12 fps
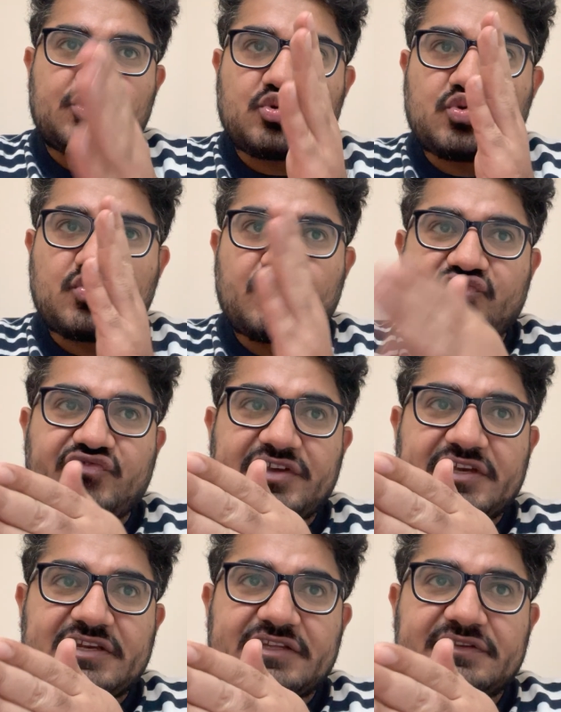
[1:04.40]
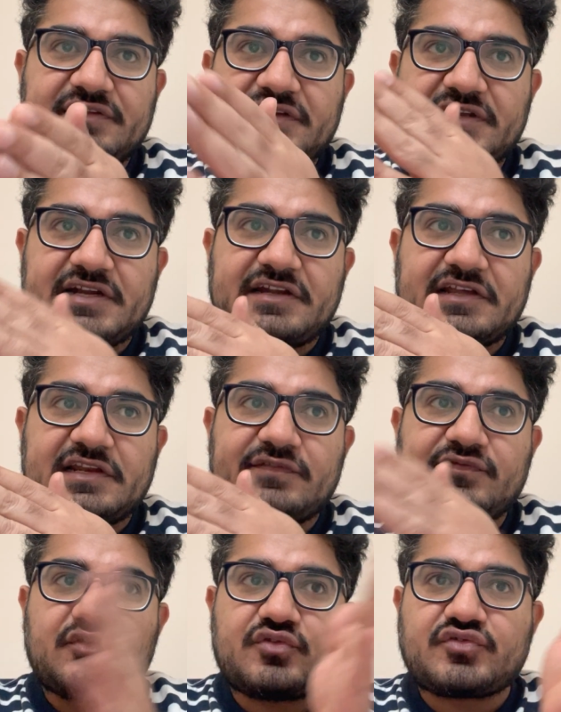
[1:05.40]
2, weekly 3, and daily
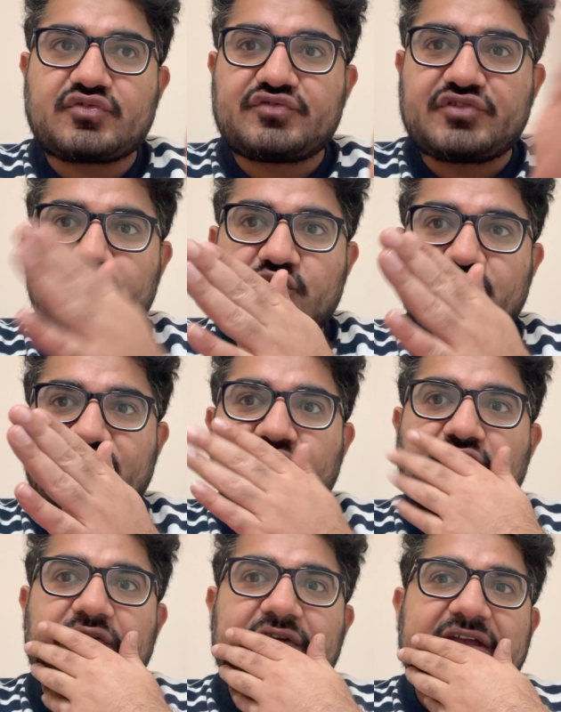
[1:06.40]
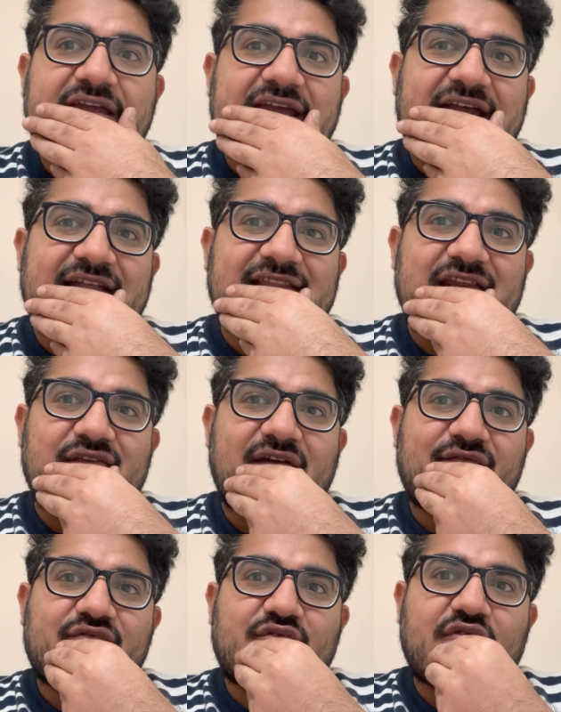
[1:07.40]
4. So 0 to 4, and then you
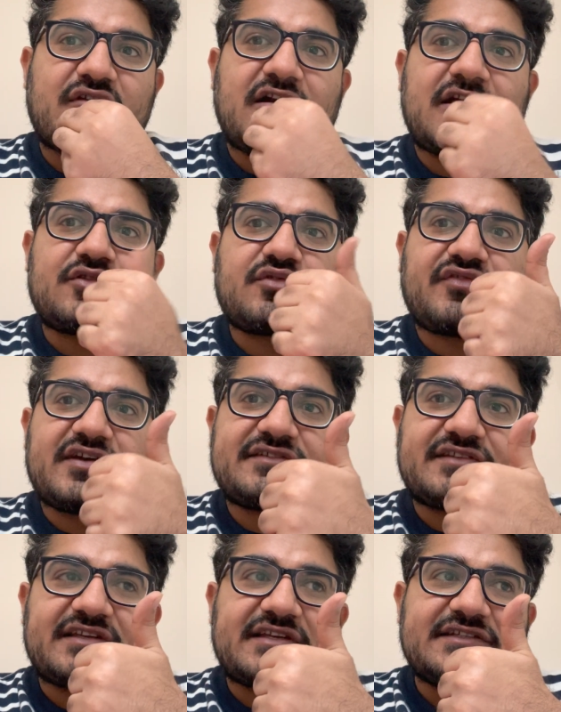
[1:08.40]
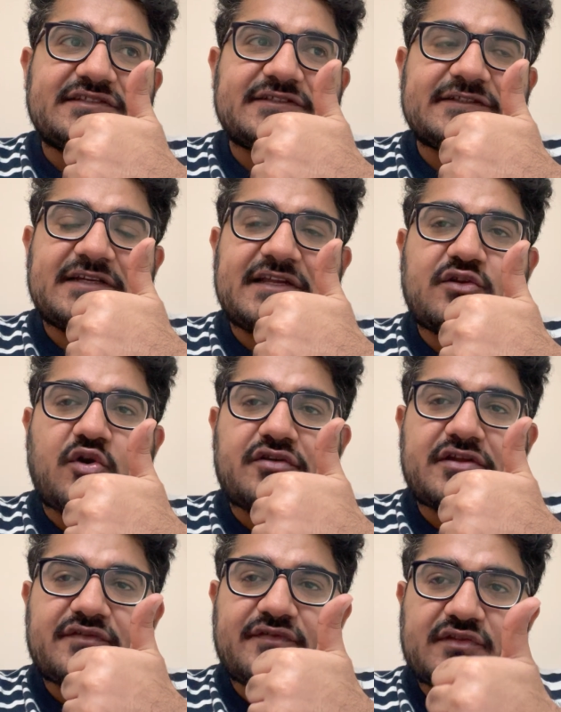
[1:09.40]
have to score accordingly. So first thing is
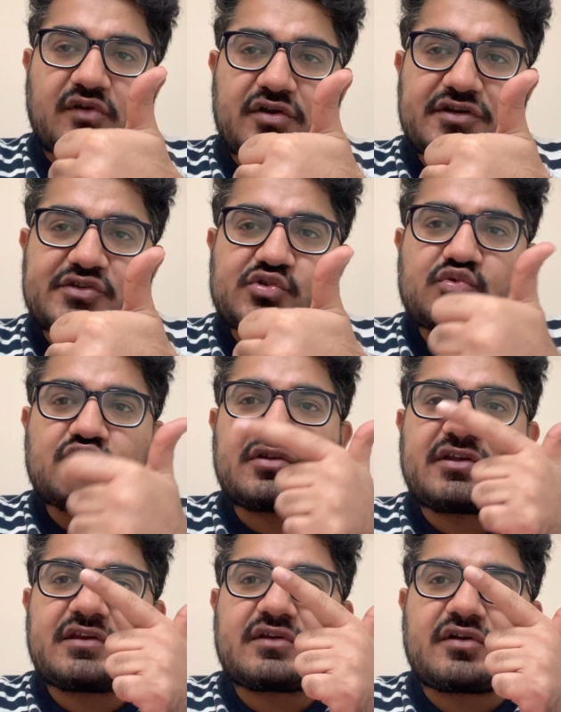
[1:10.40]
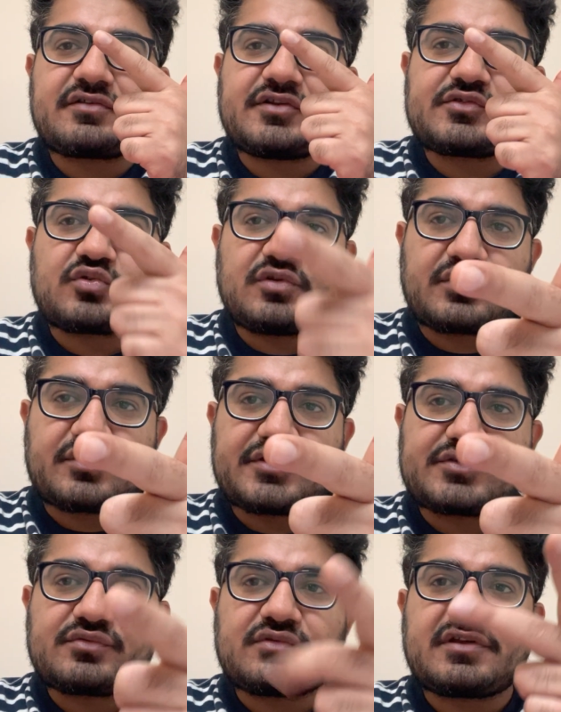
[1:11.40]
incontinence for solid stool, incontinence to liquid
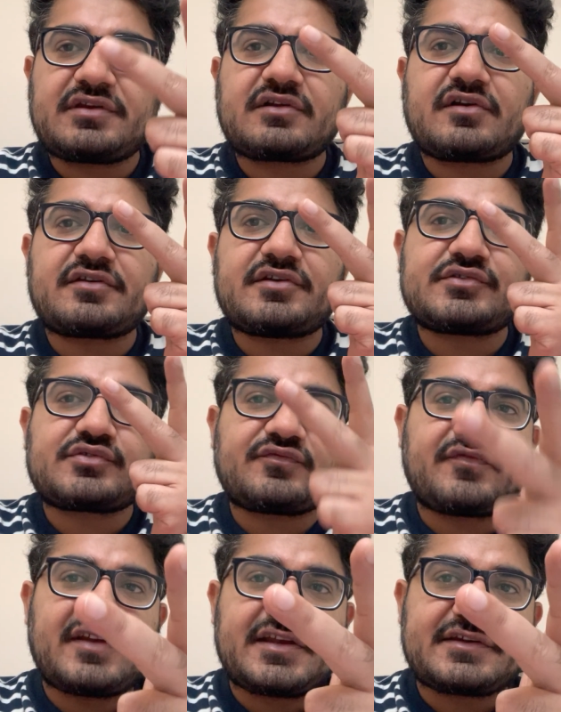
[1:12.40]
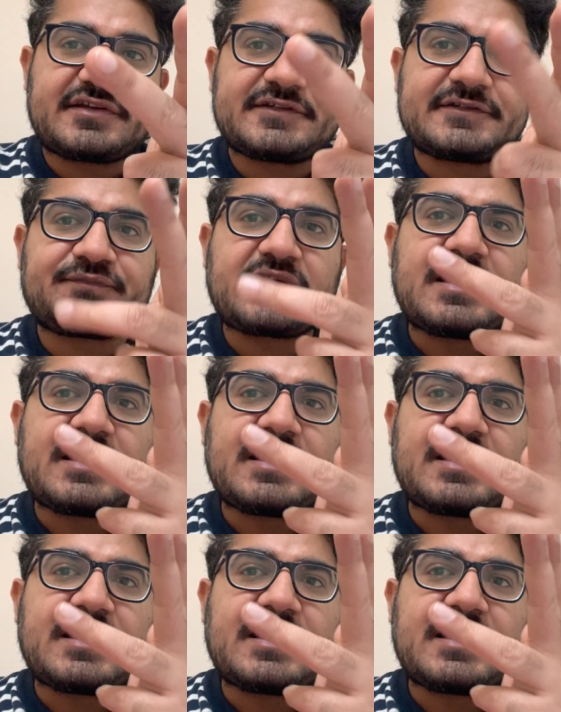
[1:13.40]
stool, incontinence to flatus,